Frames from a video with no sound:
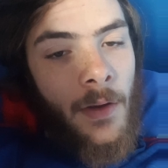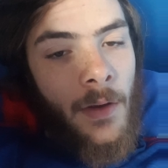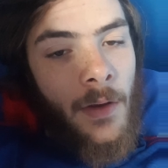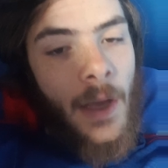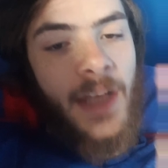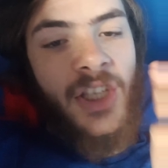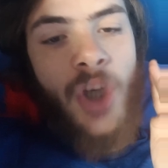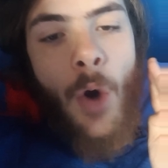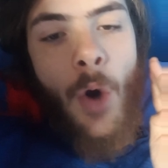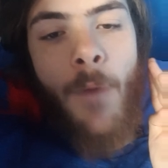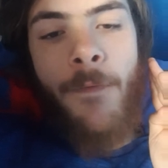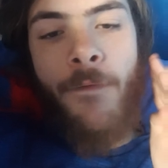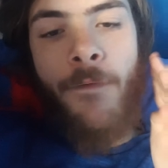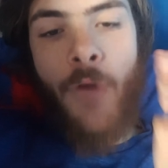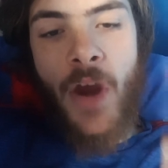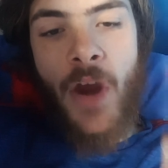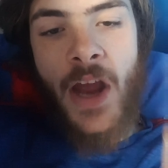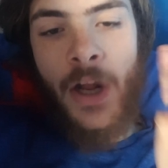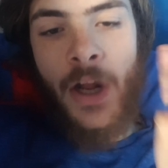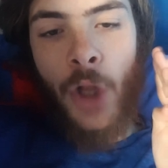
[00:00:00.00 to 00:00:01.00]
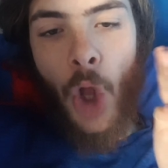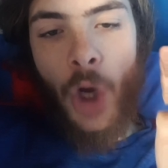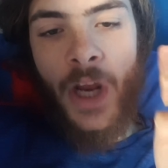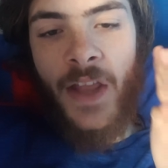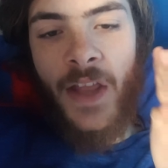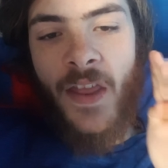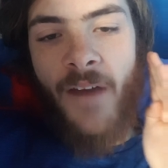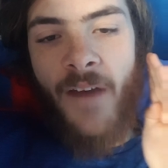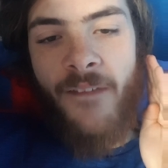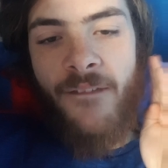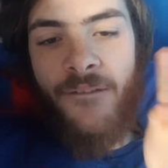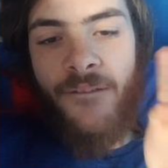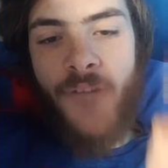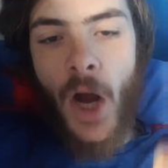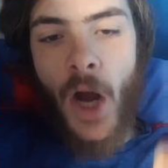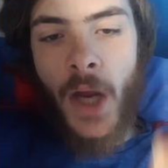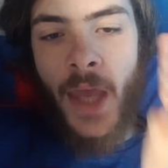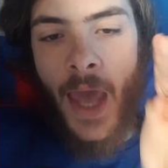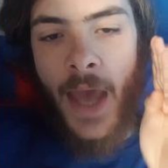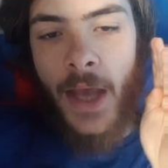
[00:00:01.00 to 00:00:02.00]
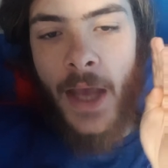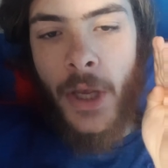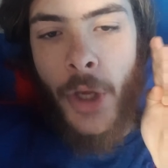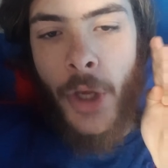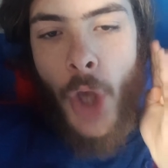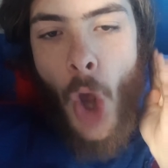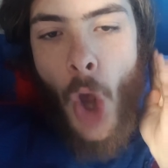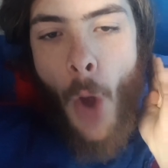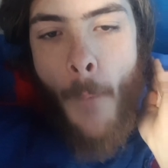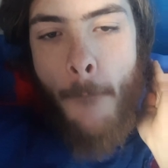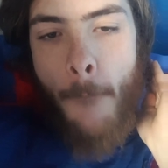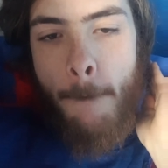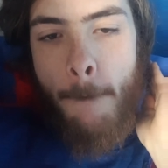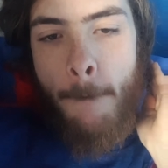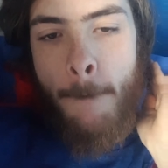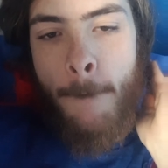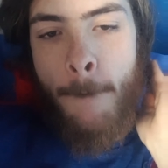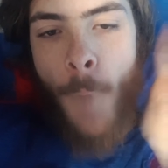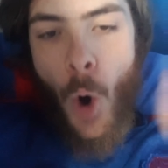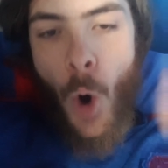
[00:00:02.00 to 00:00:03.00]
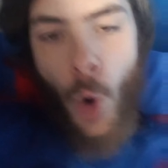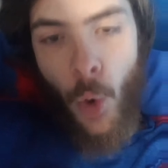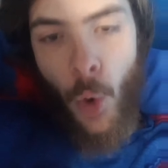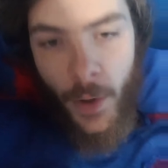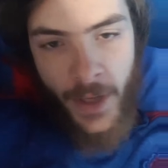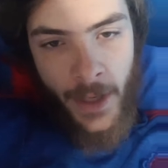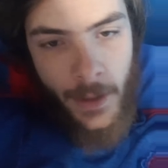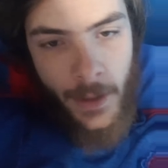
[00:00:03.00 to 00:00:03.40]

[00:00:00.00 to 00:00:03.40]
until 3 o'clock in the fucking morning.